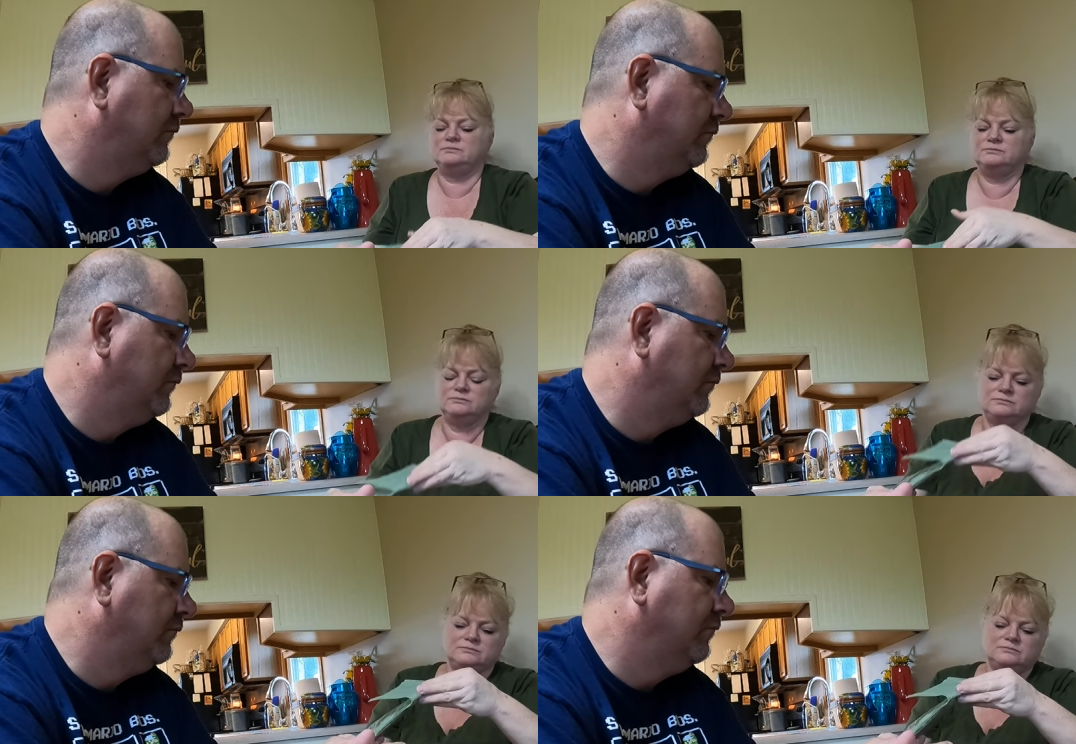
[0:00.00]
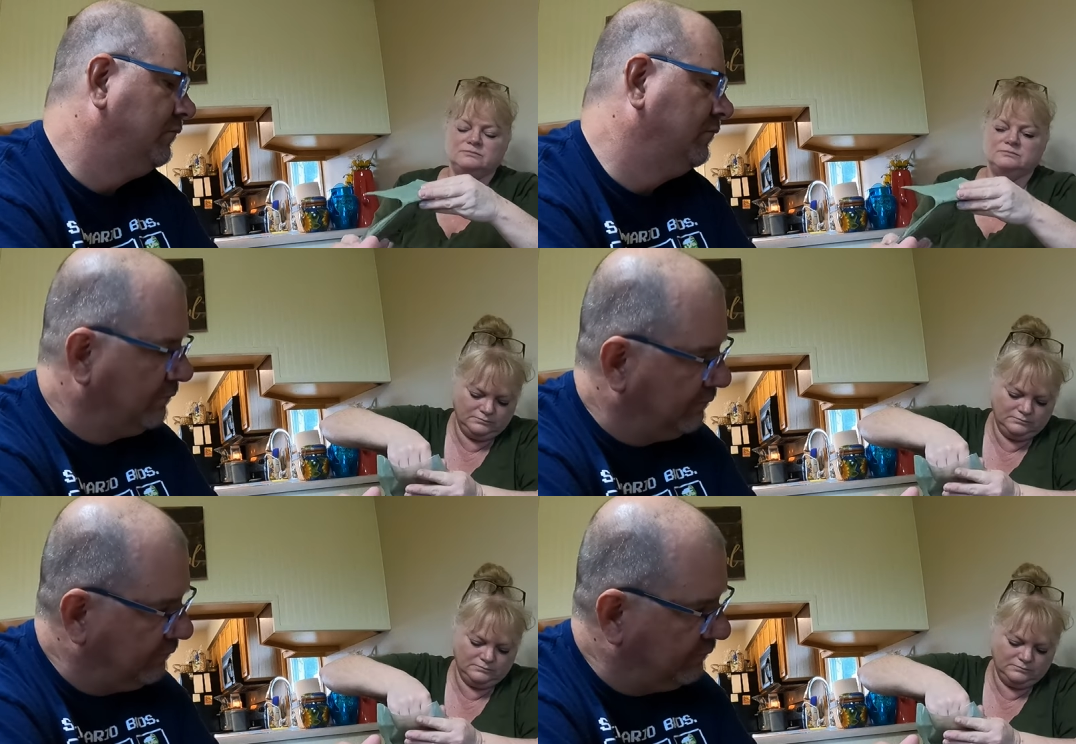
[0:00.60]

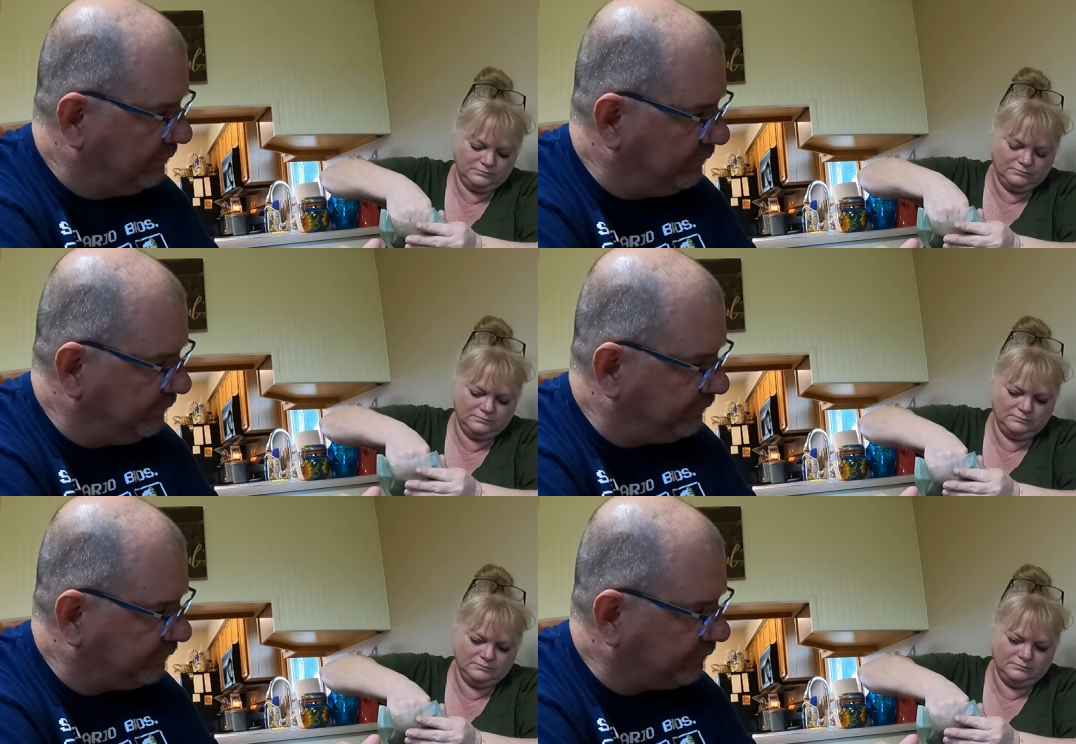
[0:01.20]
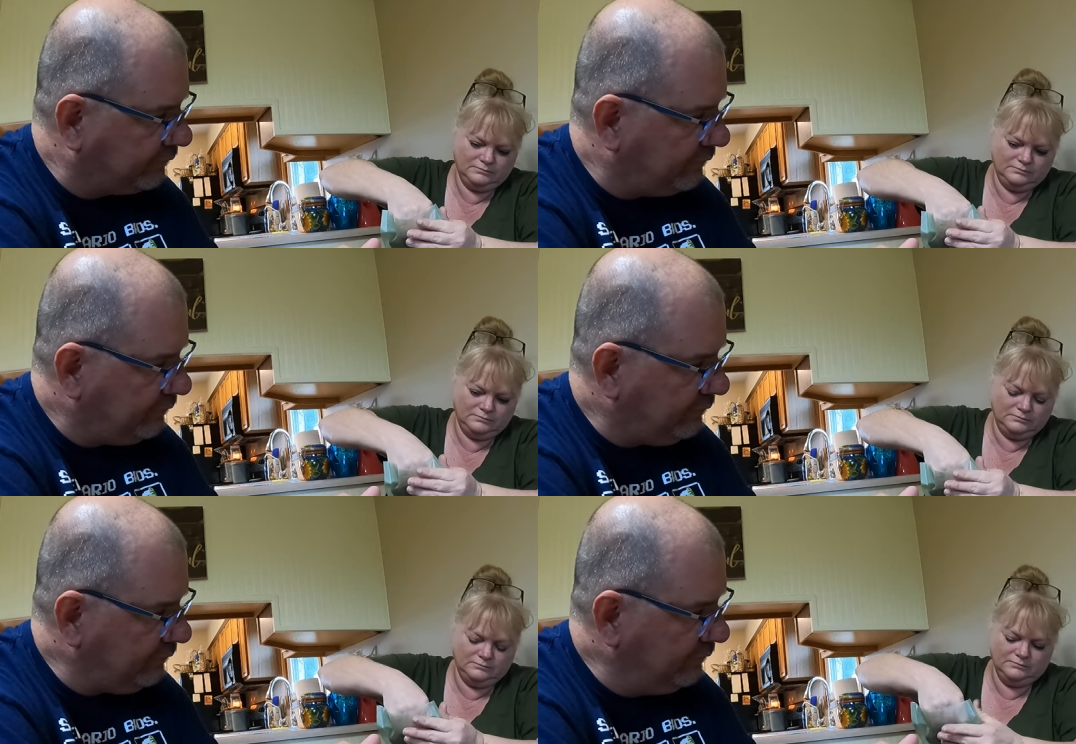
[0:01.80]

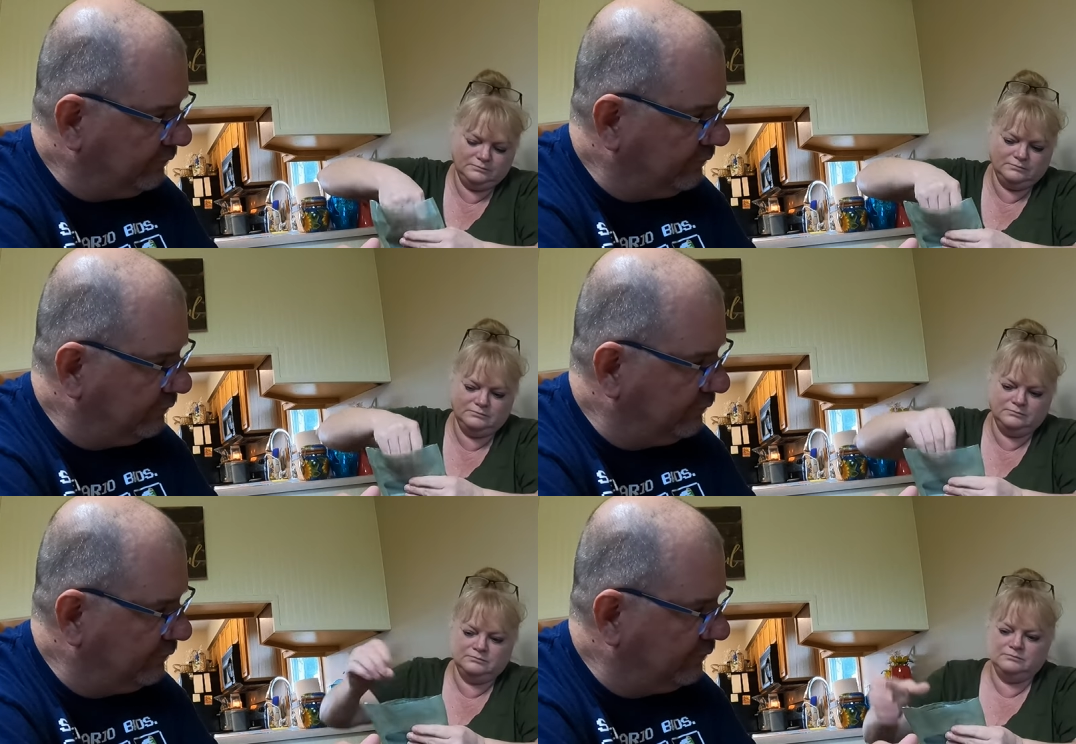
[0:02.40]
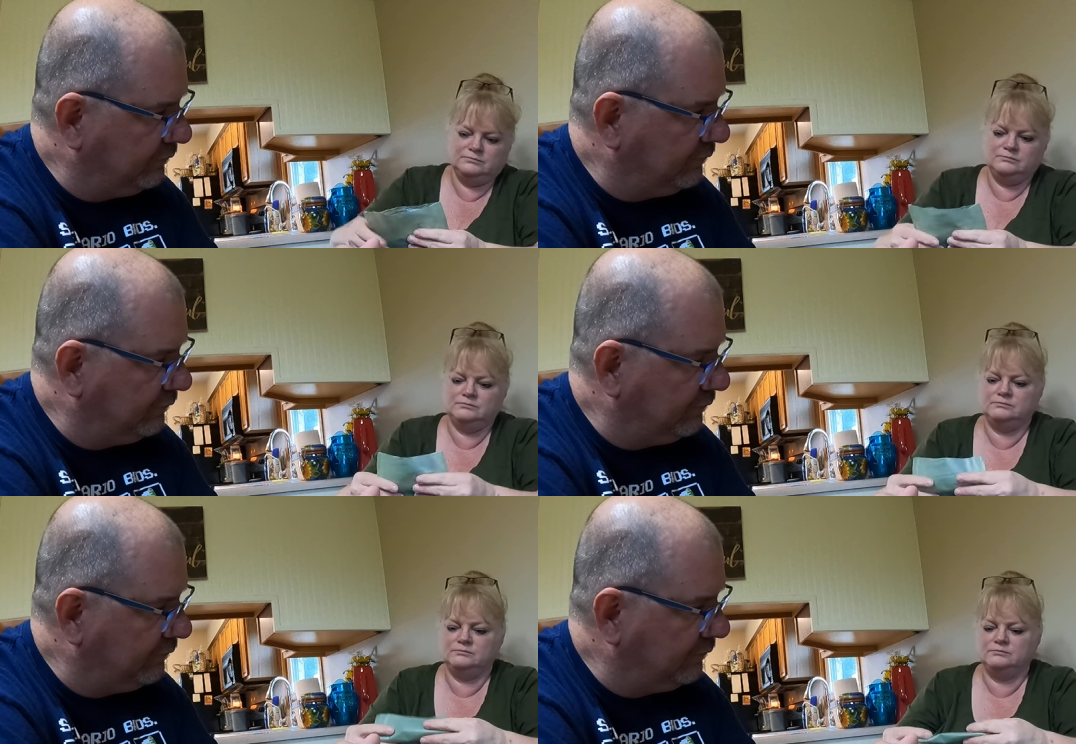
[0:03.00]

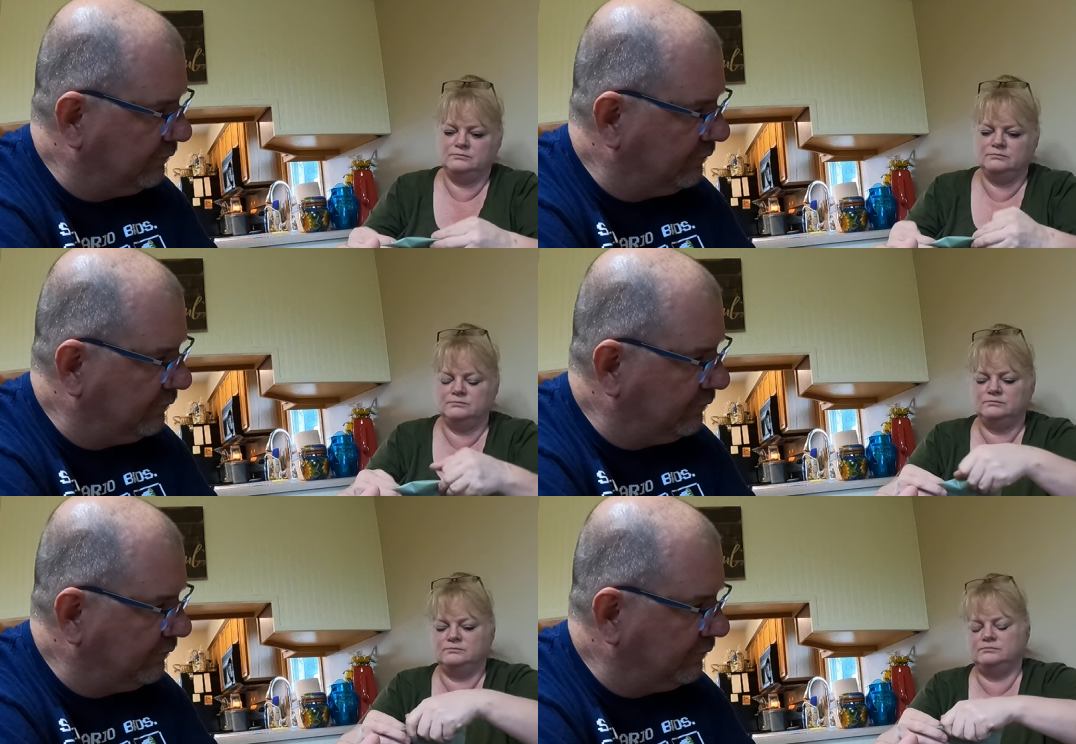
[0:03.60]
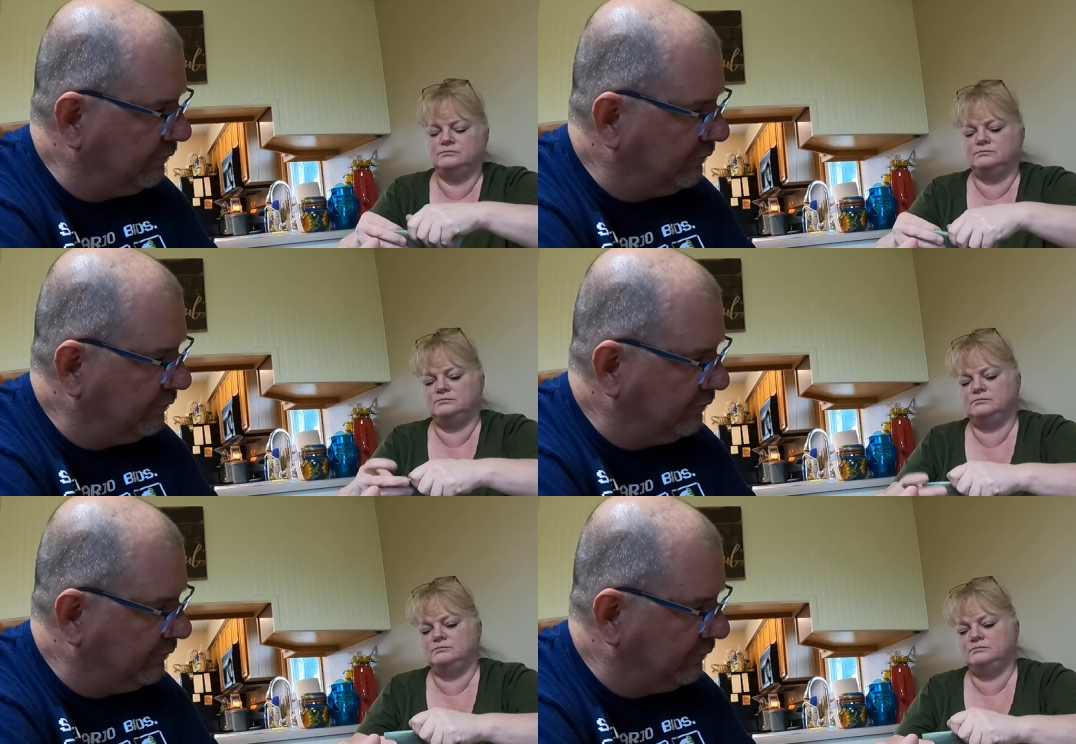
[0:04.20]

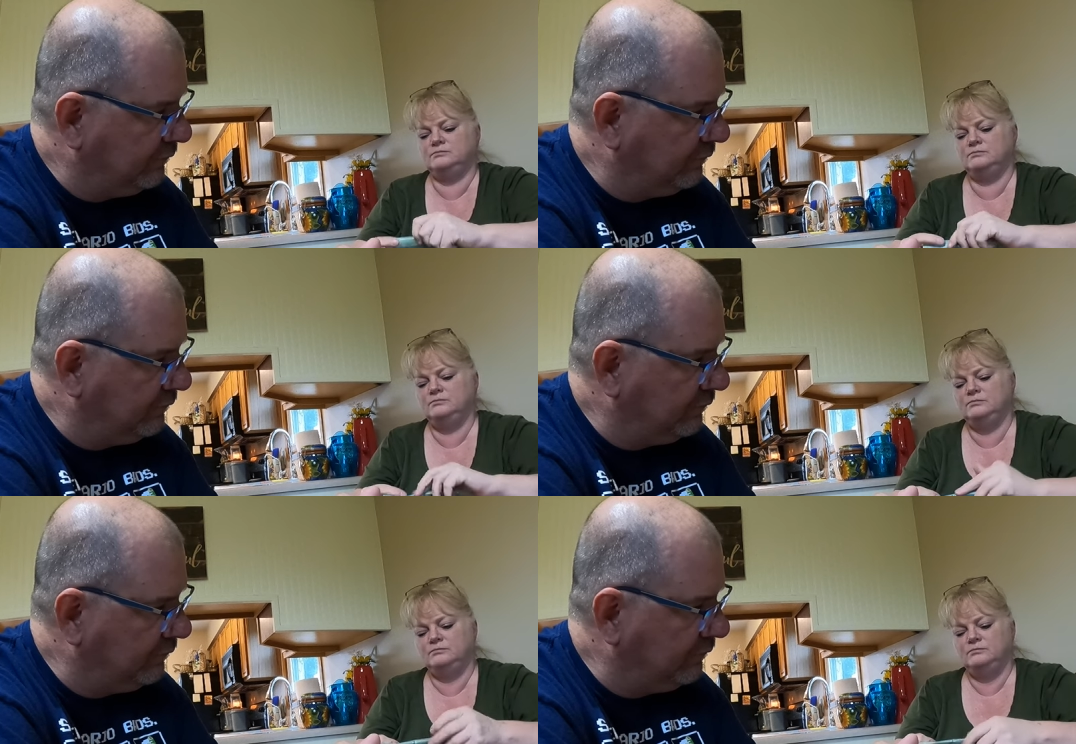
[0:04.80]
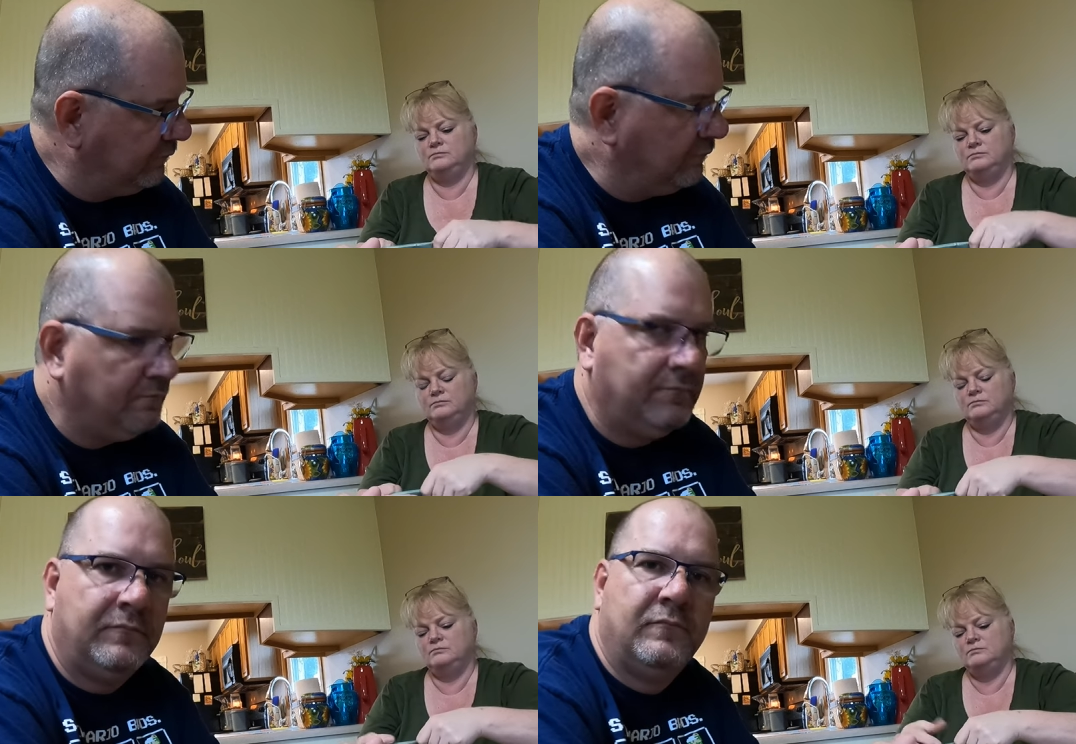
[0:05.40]

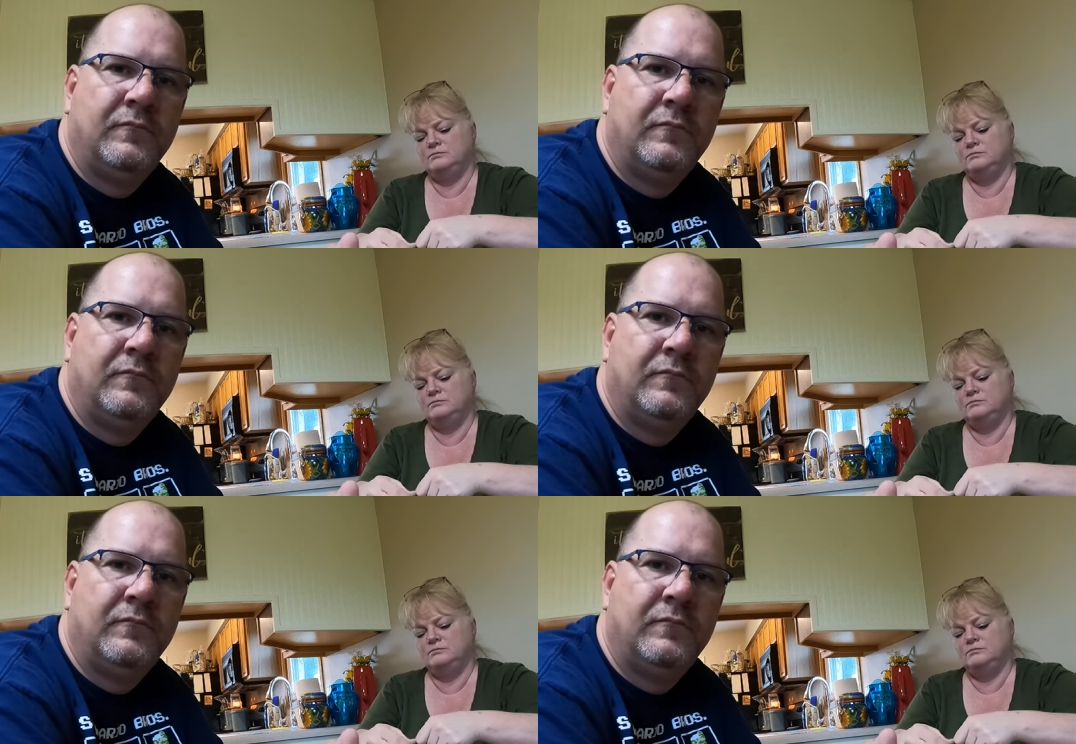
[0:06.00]
(silence)